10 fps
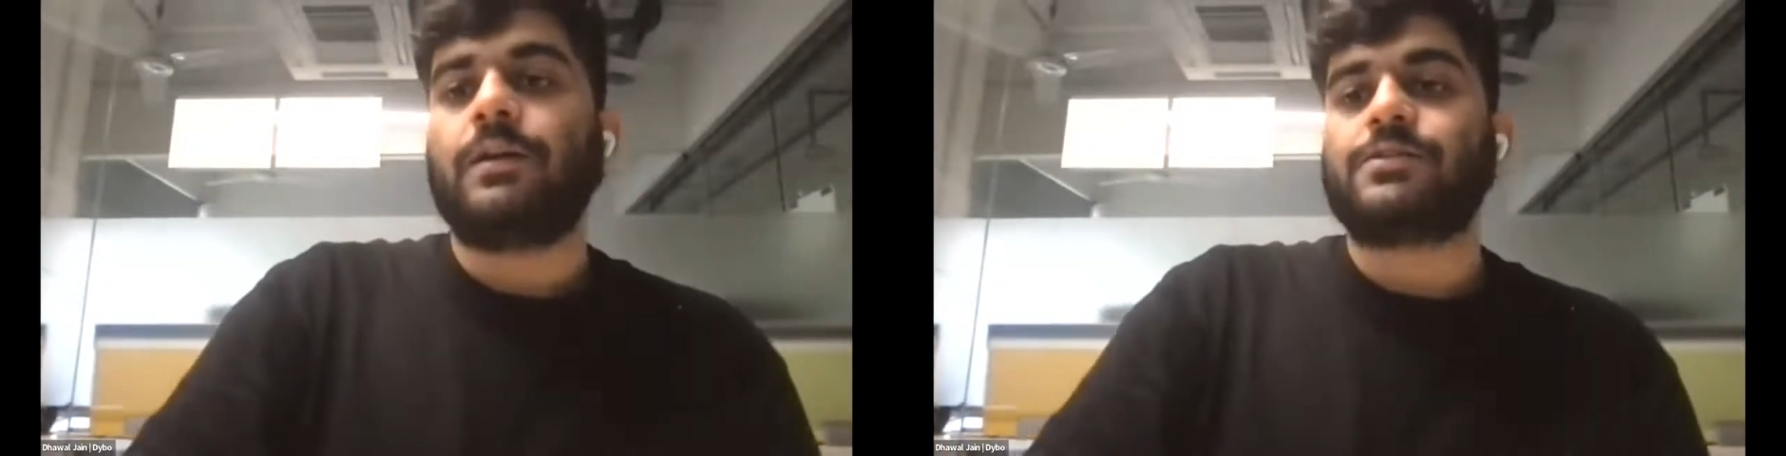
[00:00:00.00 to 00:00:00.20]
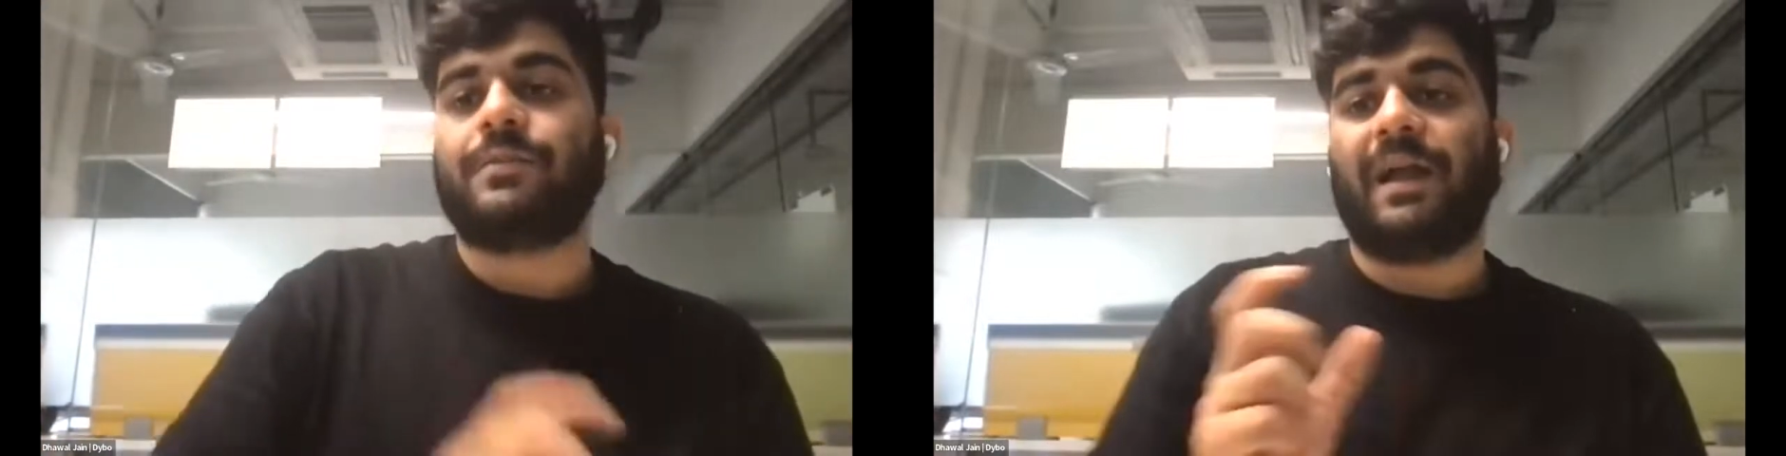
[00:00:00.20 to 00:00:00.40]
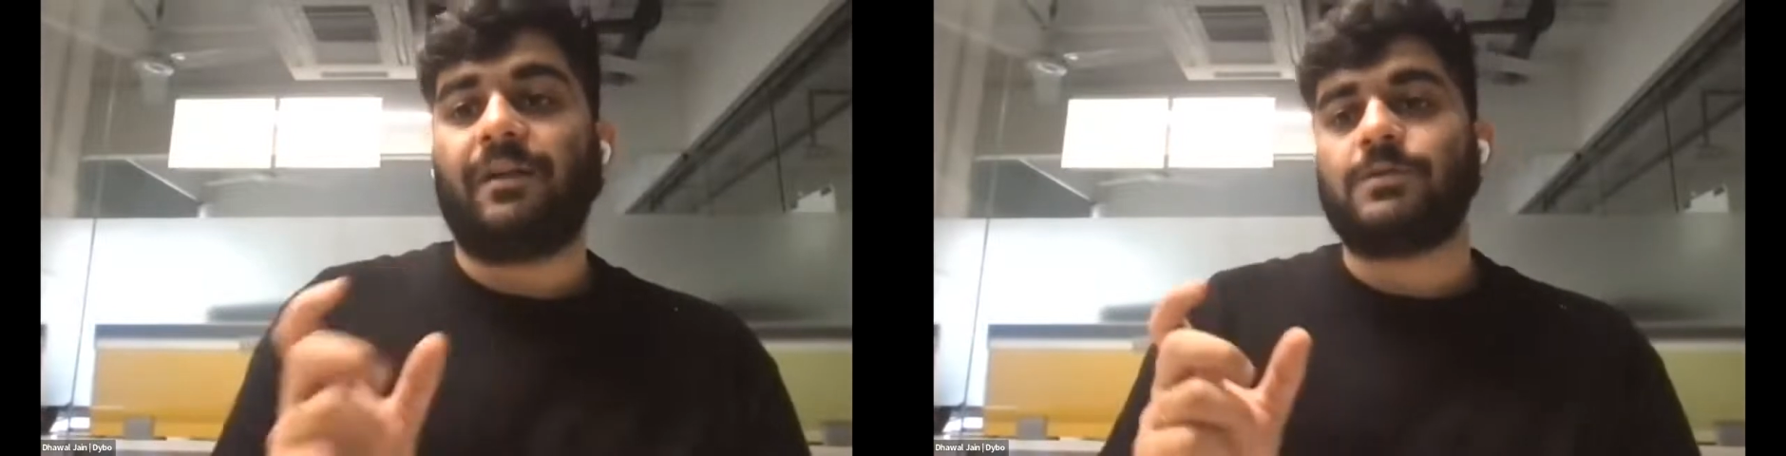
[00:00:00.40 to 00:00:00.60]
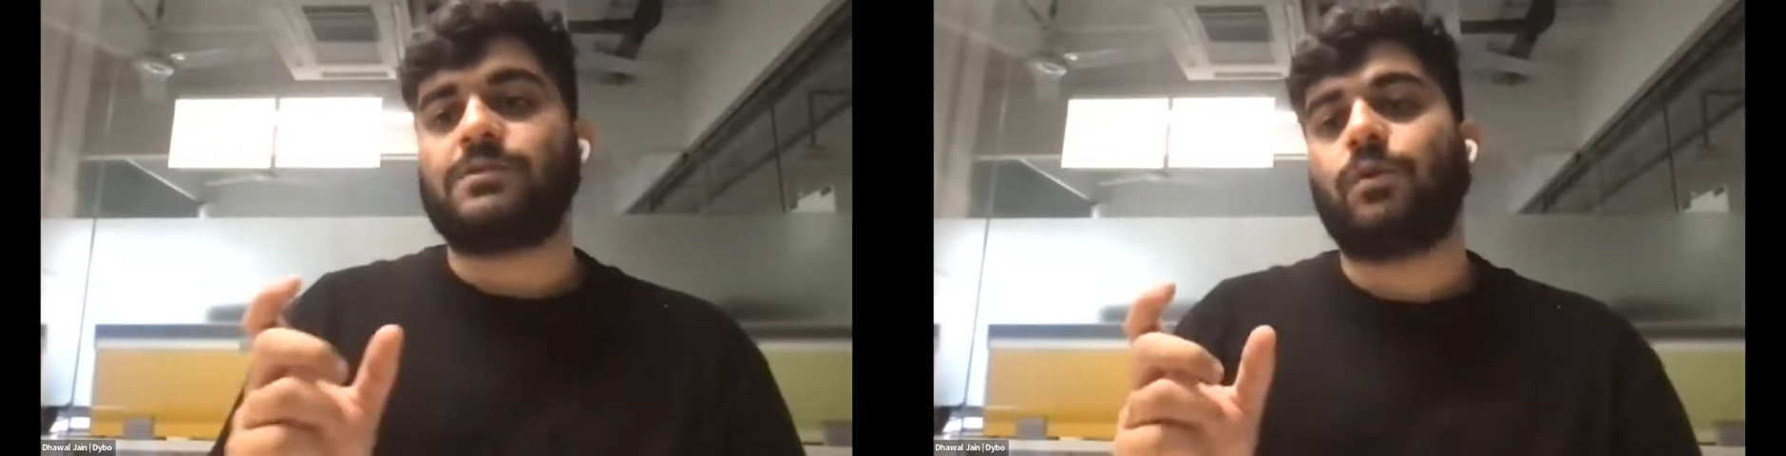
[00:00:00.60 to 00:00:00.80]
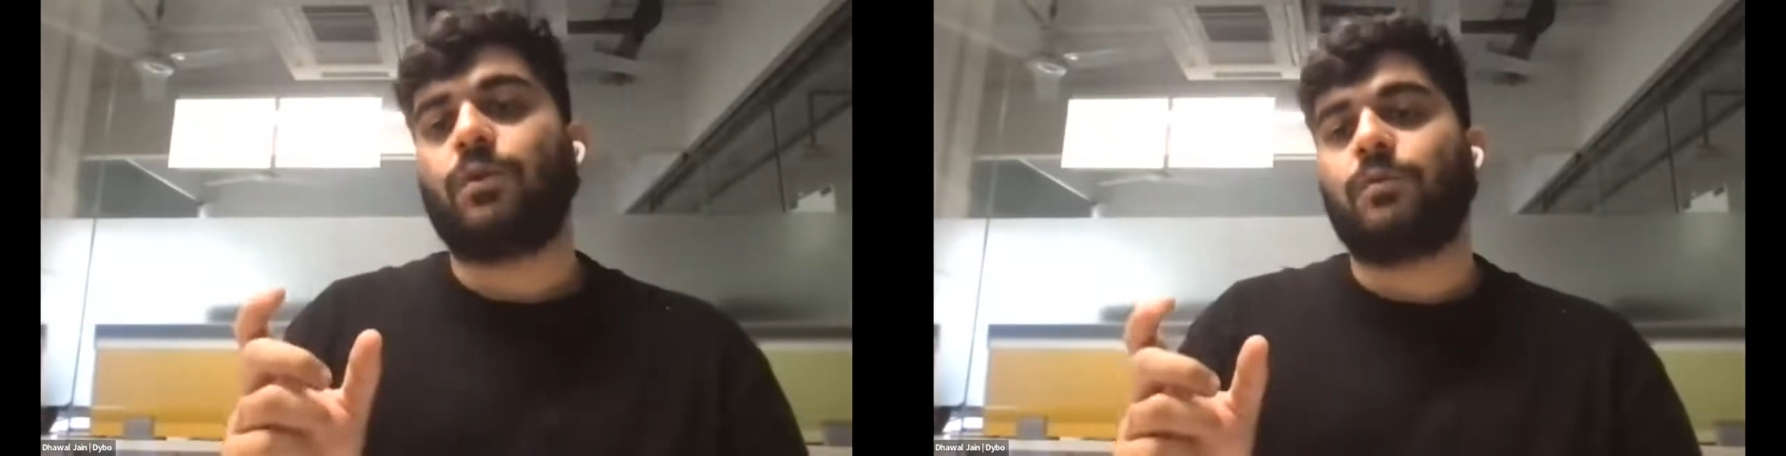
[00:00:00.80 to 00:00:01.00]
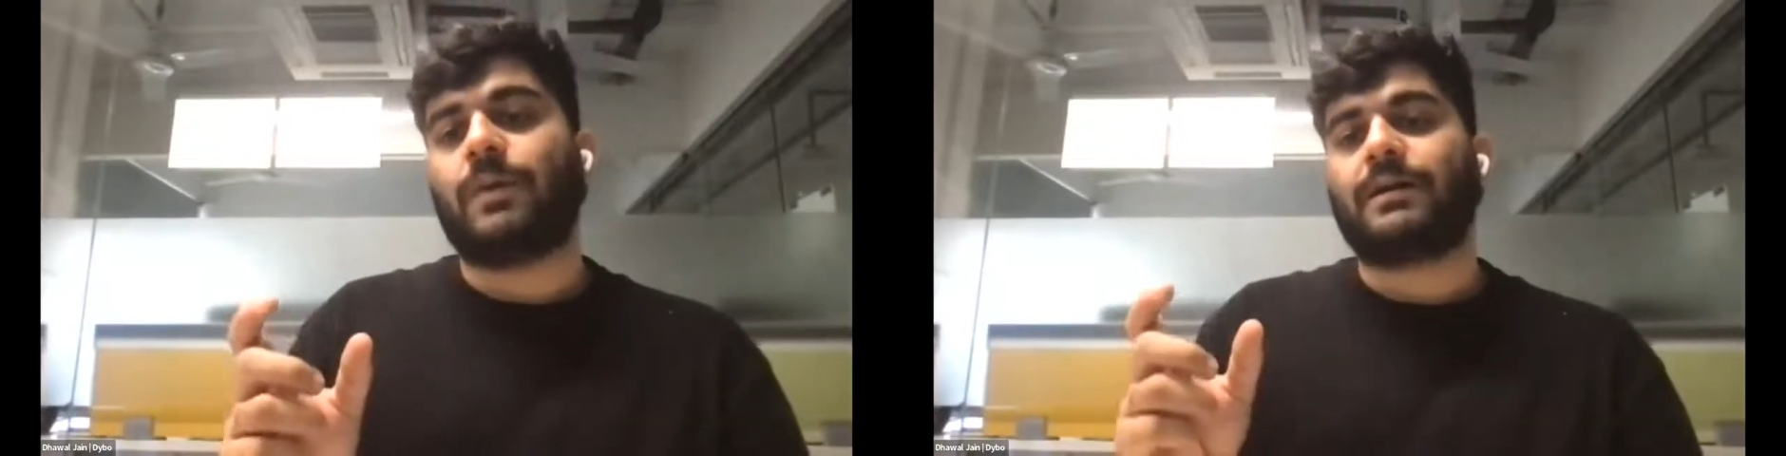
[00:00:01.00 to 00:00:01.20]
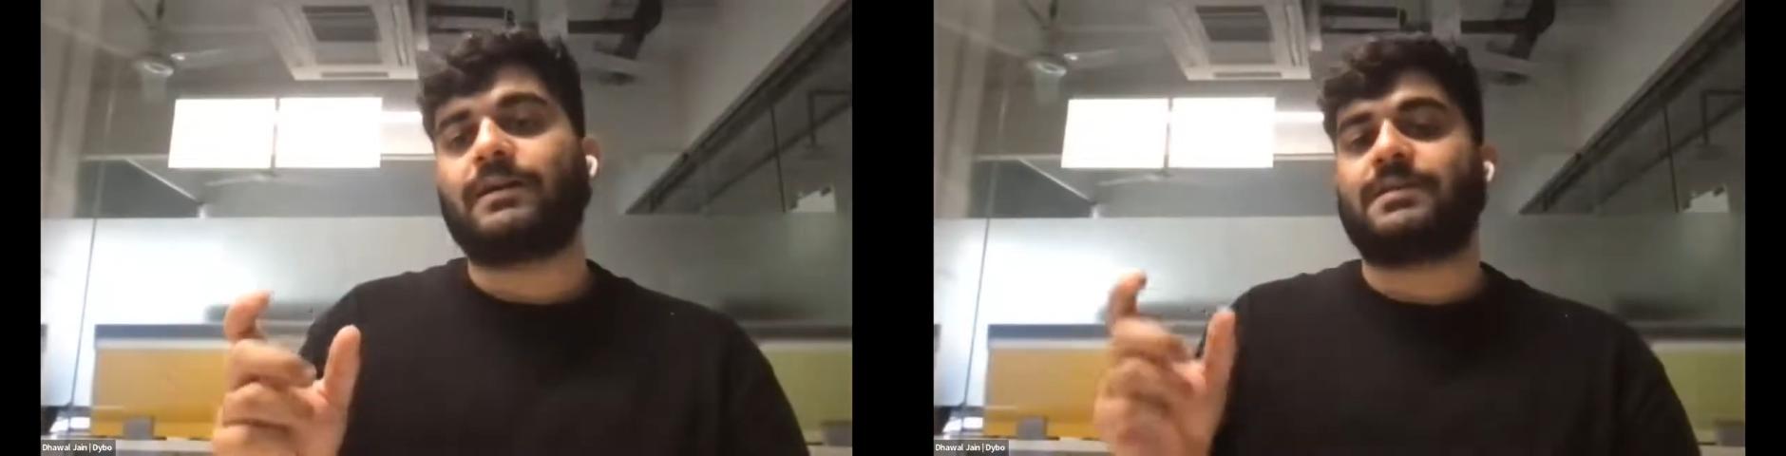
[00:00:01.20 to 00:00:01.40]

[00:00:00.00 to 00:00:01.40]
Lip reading: So that was the go-to-market